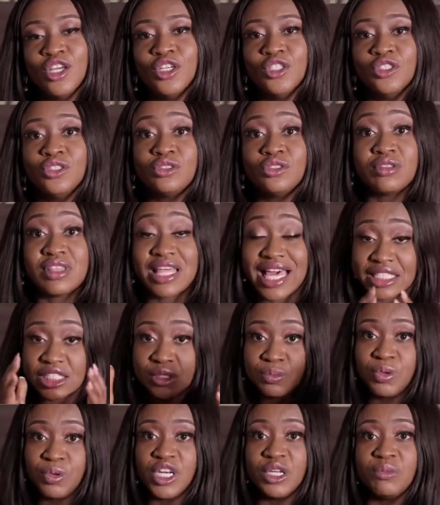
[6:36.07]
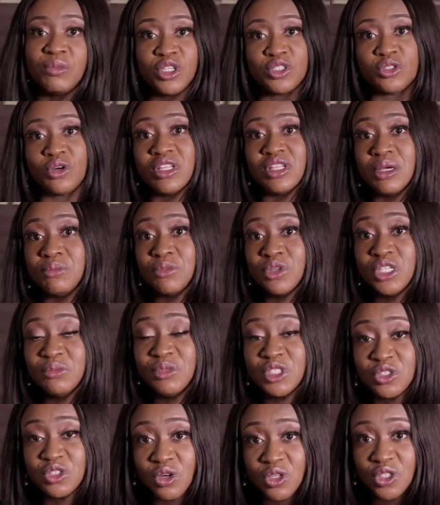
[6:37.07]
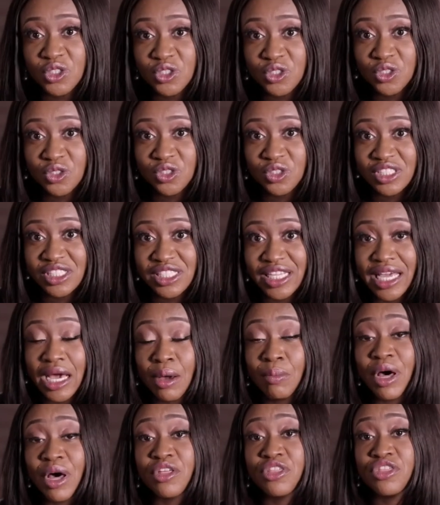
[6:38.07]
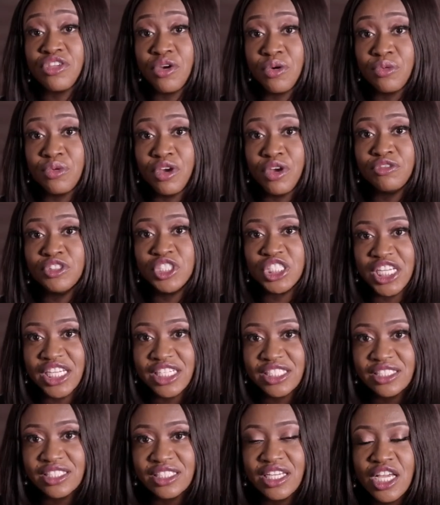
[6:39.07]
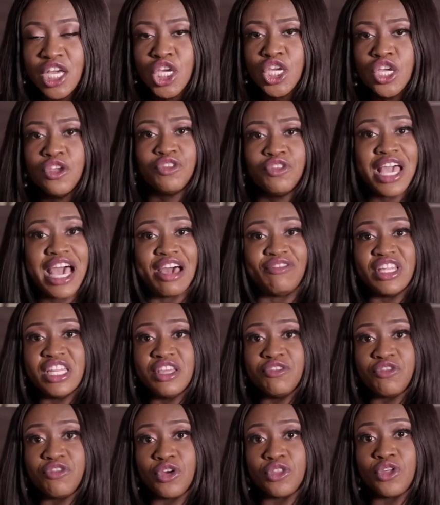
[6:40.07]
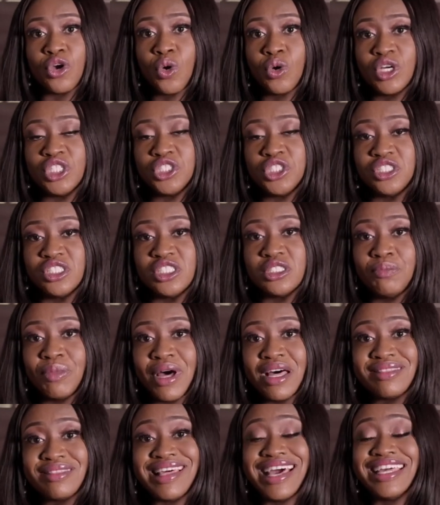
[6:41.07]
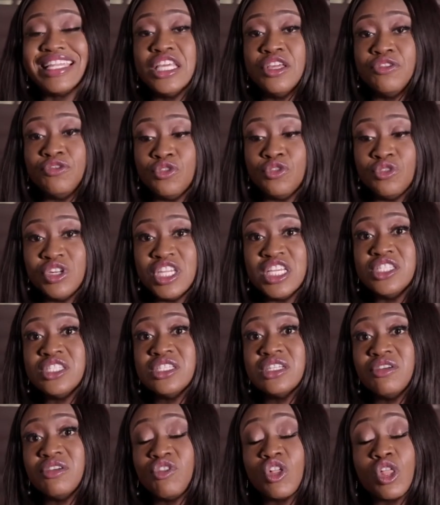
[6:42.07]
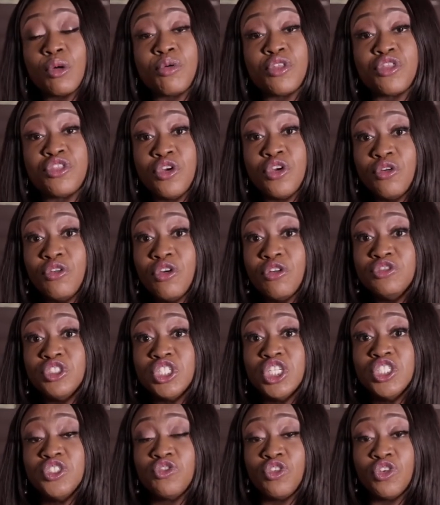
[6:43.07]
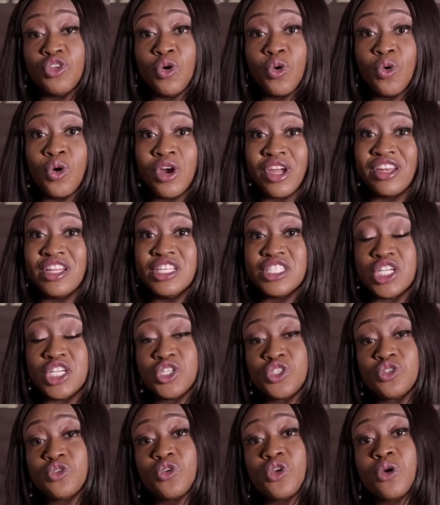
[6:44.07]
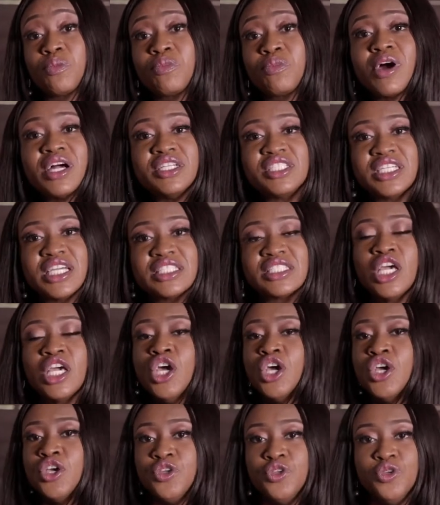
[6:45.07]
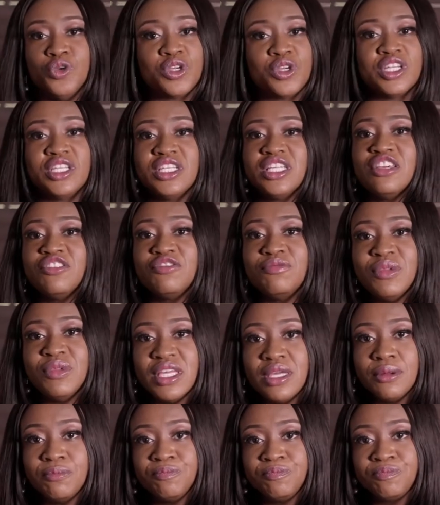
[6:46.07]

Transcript: So that's pretty much all I'm going to be talking to you today about theory of change. If you have any further questions about that, if you need to develop a theory of change for your organization or your project, you can give me